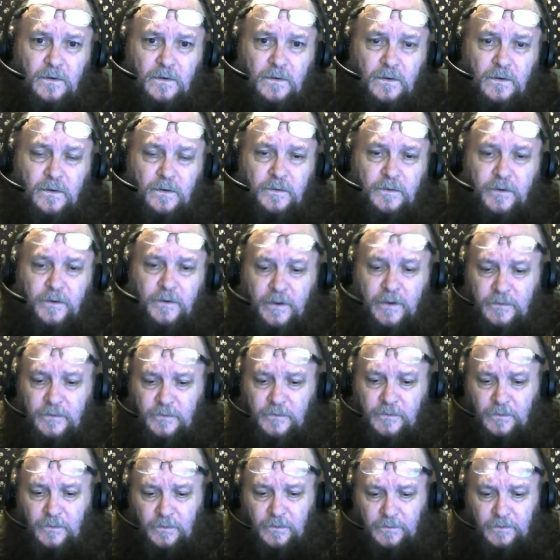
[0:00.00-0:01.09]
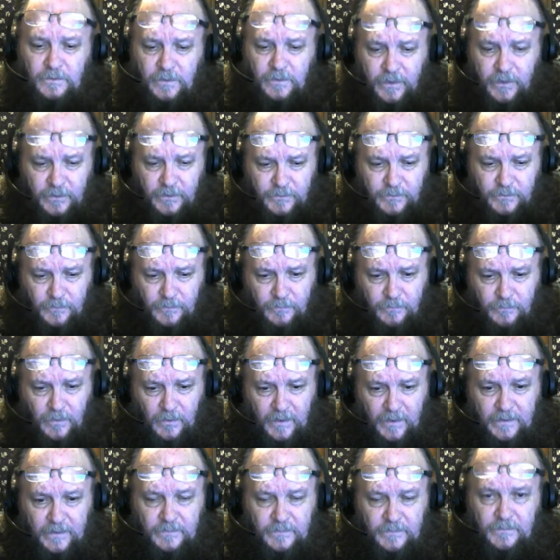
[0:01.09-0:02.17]
You get your
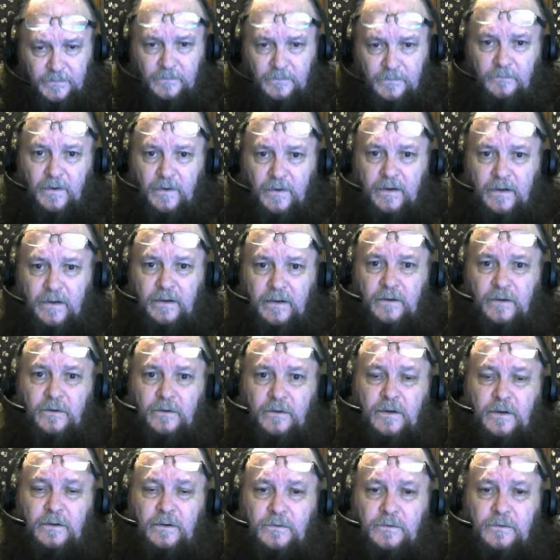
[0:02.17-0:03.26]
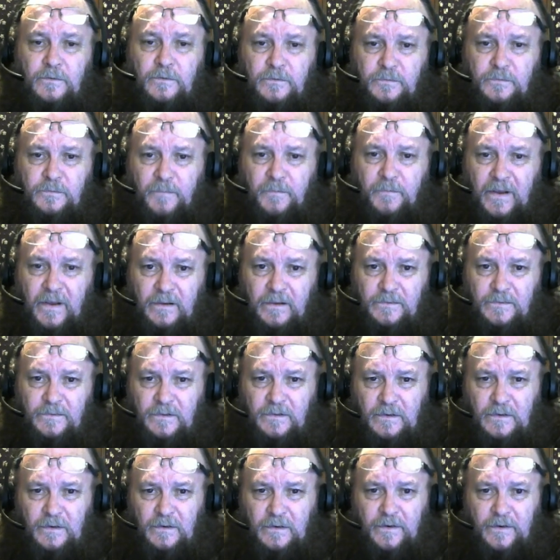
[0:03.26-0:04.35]
place ready, you get your space
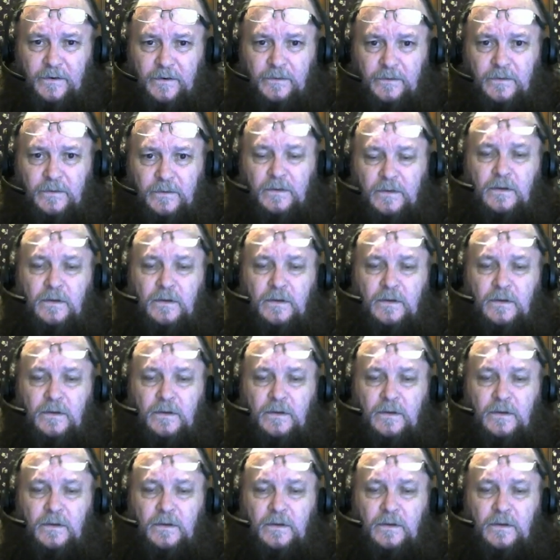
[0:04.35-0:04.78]
cleared,